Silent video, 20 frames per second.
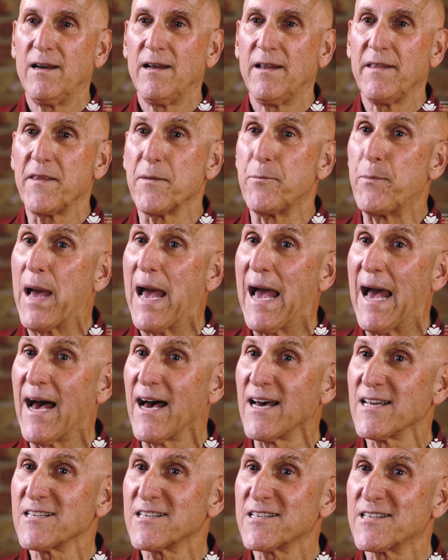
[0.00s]
the
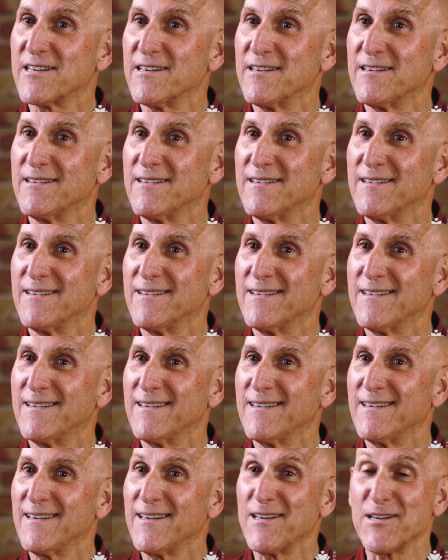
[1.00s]
past
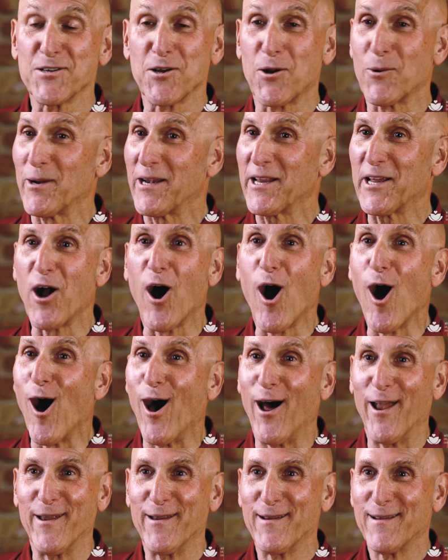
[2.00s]
is already
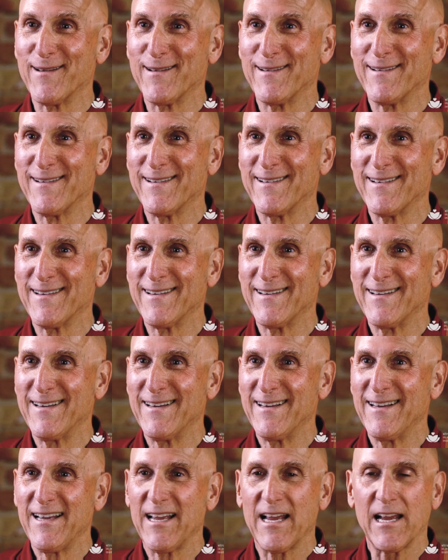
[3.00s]
gone,
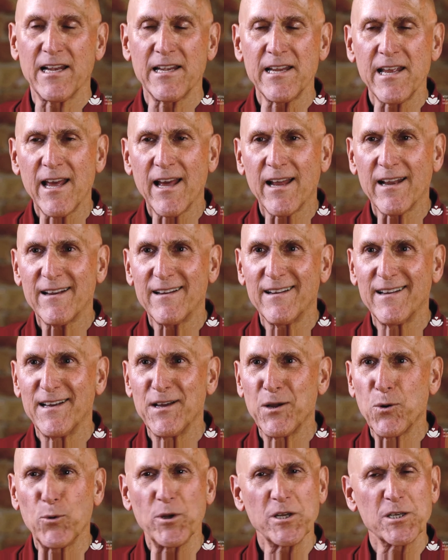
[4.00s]
and yet
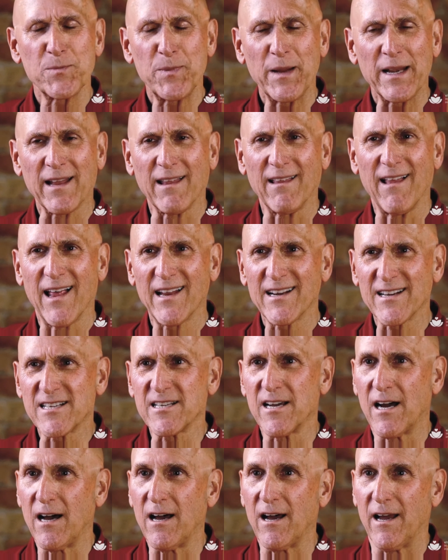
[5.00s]
we spend a lot of
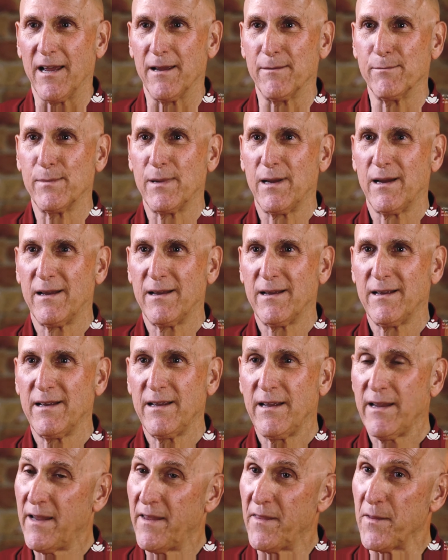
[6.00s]
time
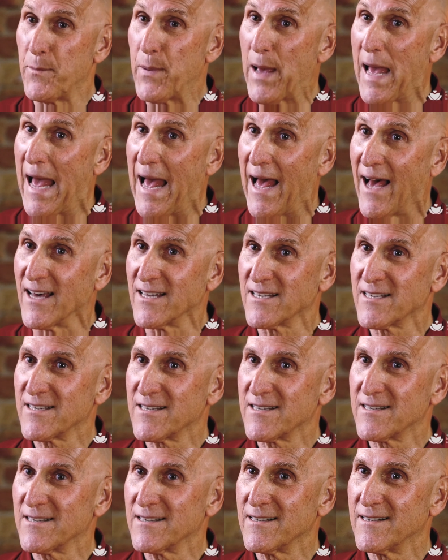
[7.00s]
in the
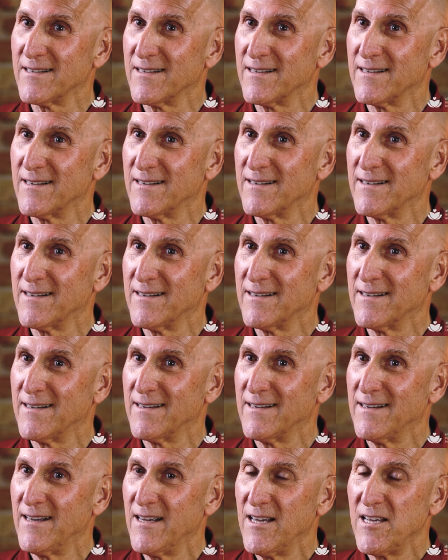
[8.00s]
past.
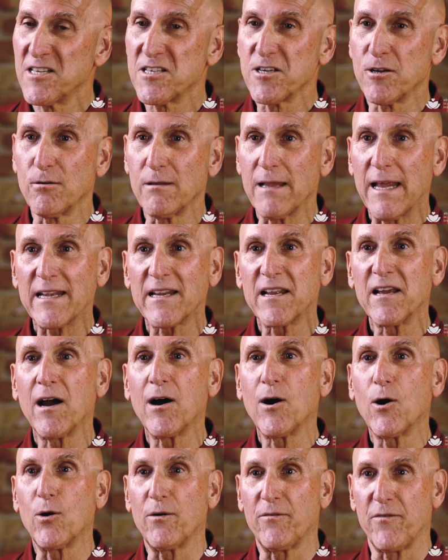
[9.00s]
So let
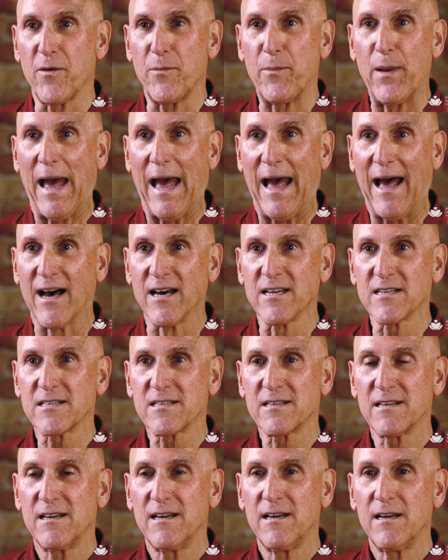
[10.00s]
go of the past.
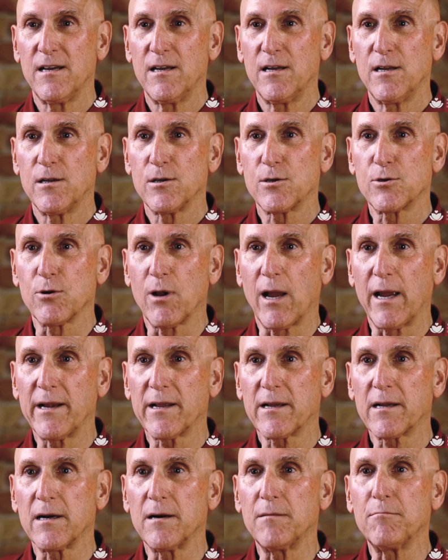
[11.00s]
Try to
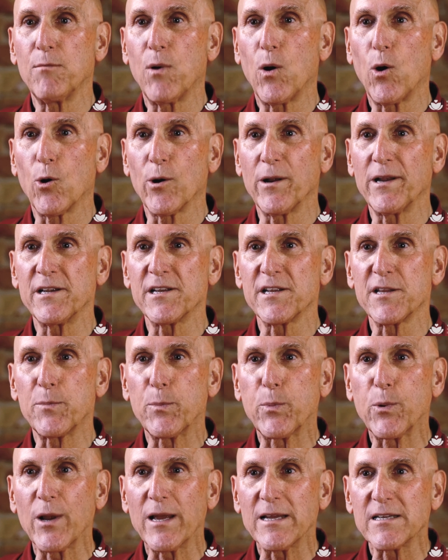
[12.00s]
come more into the
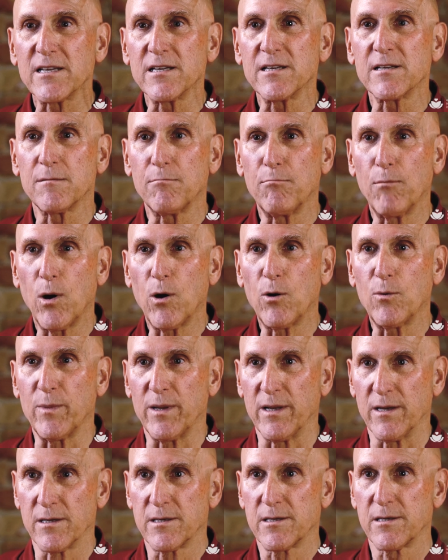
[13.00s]
present
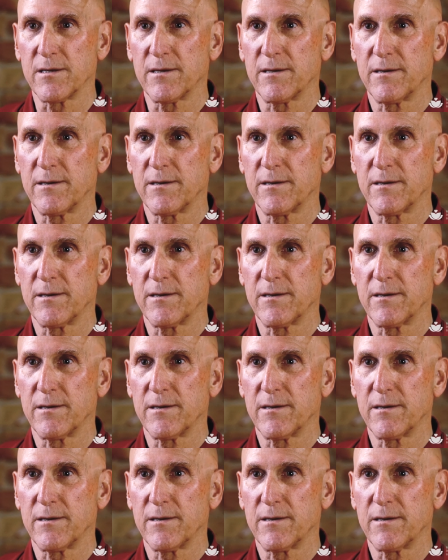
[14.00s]
moment.